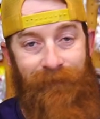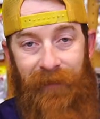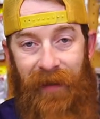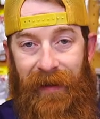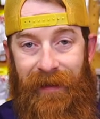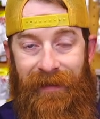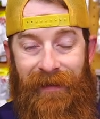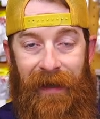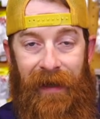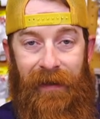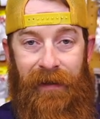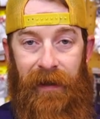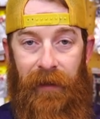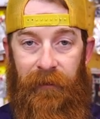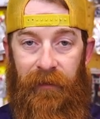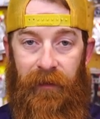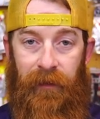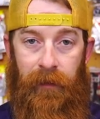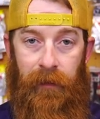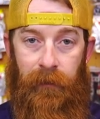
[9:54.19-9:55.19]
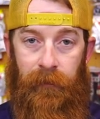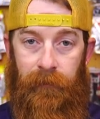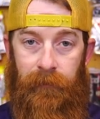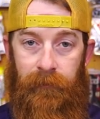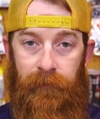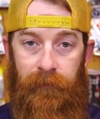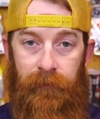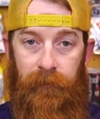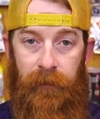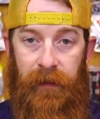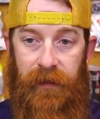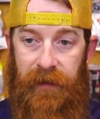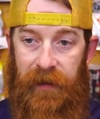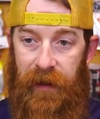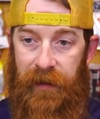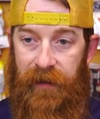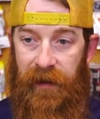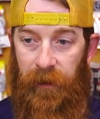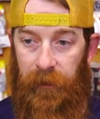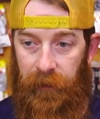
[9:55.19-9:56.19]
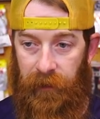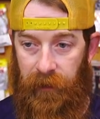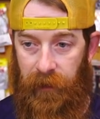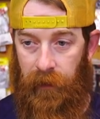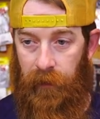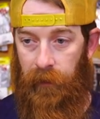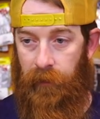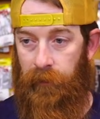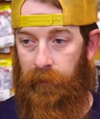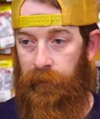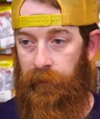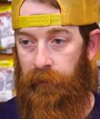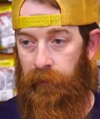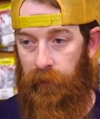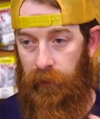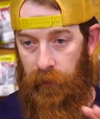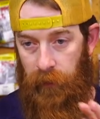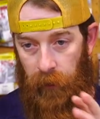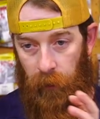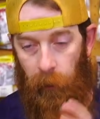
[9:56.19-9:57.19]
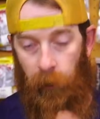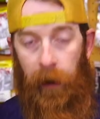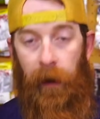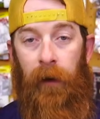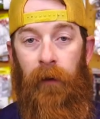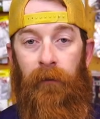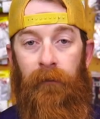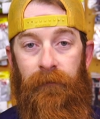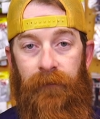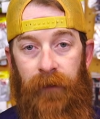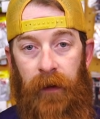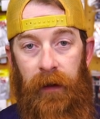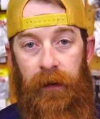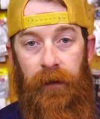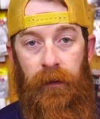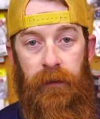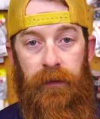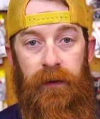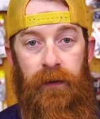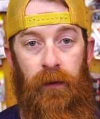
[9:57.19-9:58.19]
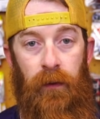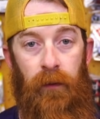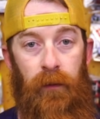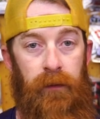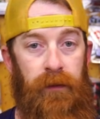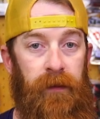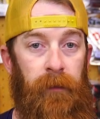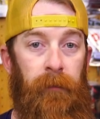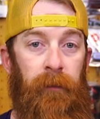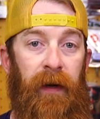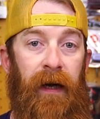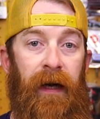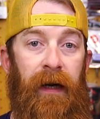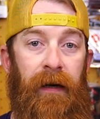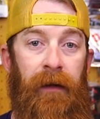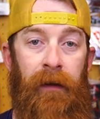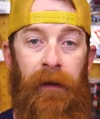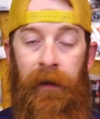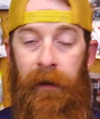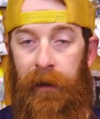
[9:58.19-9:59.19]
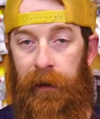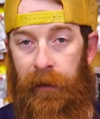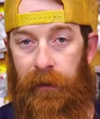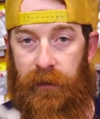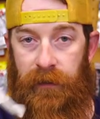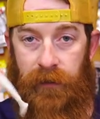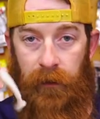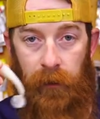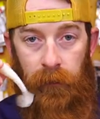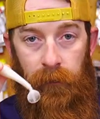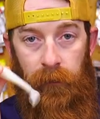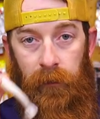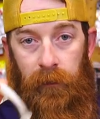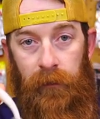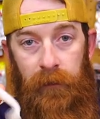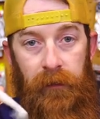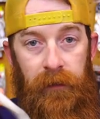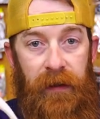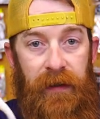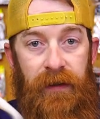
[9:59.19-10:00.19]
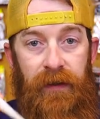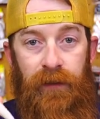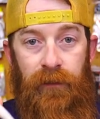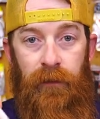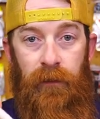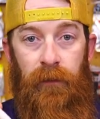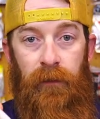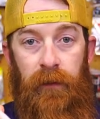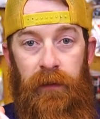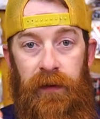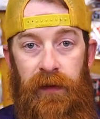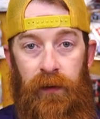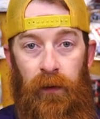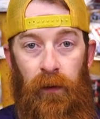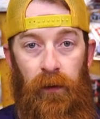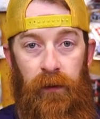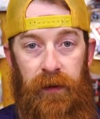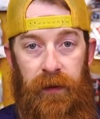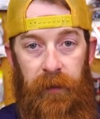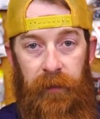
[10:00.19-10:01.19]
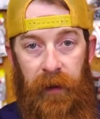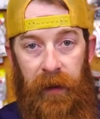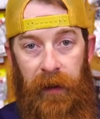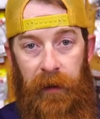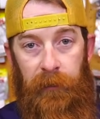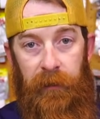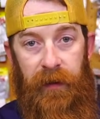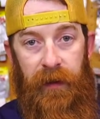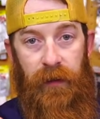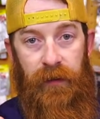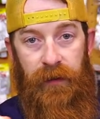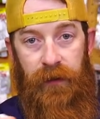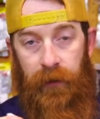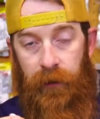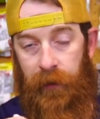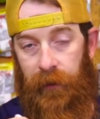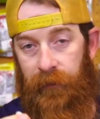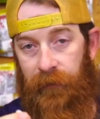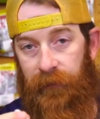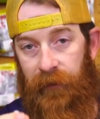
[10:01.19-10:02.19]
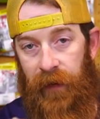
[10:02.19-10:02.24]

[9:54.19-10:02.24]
it's that time of the year. go out, find those schools of bait, start rolling these through those schools of bait, because you're going to